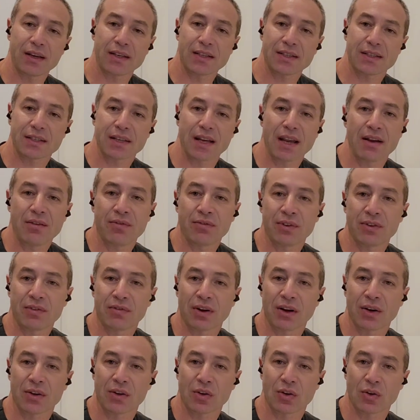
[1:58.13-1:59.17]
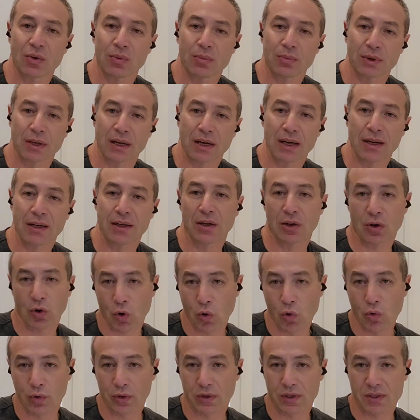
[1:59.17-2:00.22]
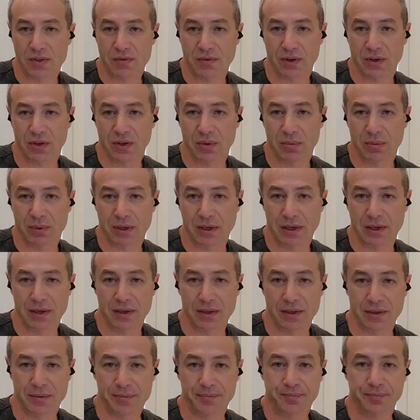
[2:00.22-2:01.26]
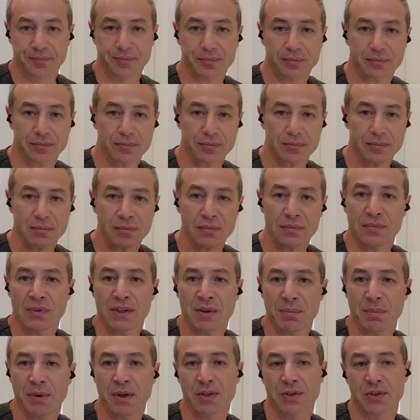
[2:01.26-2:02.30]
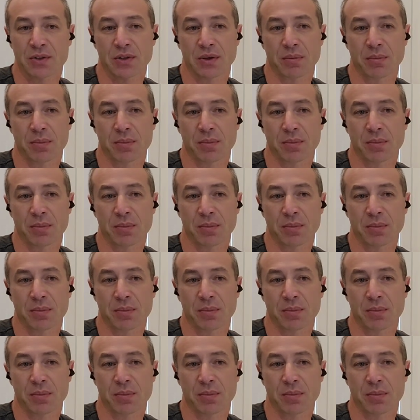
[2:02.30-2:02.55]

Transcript: is every vacuum cleaner, cordless vacuum cleaner, depends on the